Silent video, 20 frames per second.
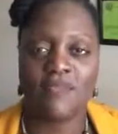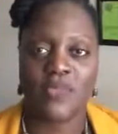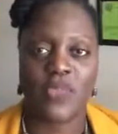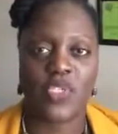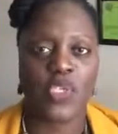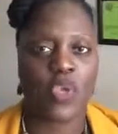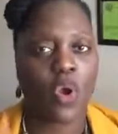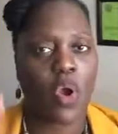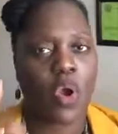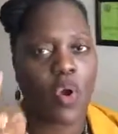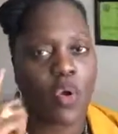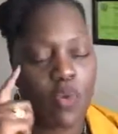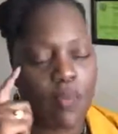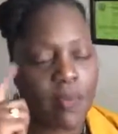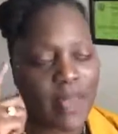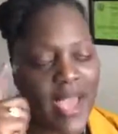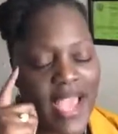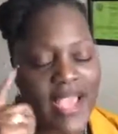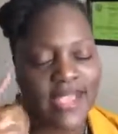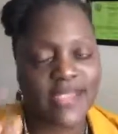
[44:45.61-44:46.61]
your own
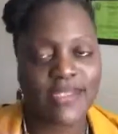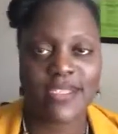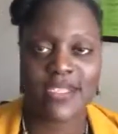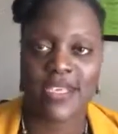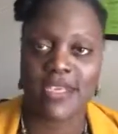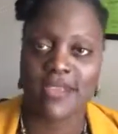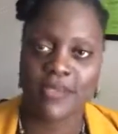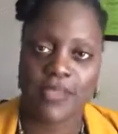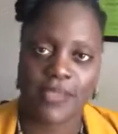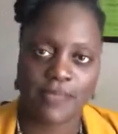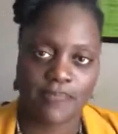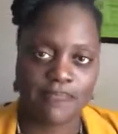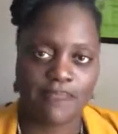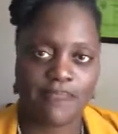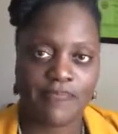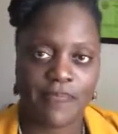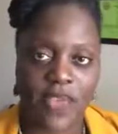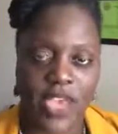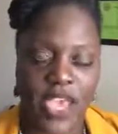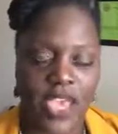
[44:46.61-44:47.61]
mindsets.
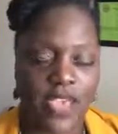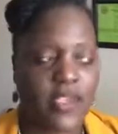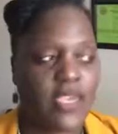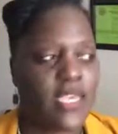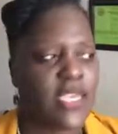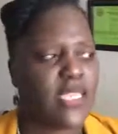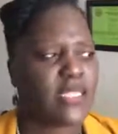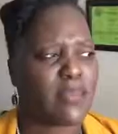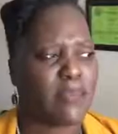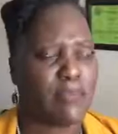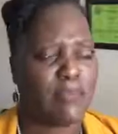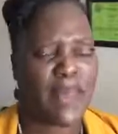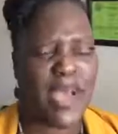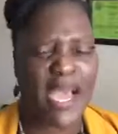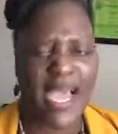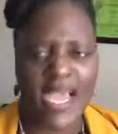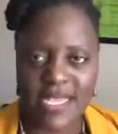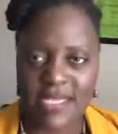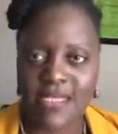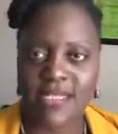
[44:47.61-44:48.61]
Okay? It's a
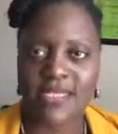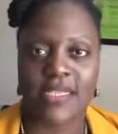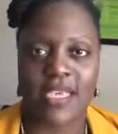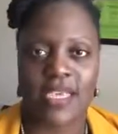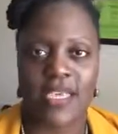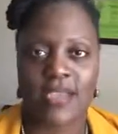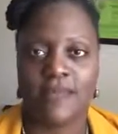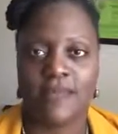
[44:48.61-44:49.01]
mindset.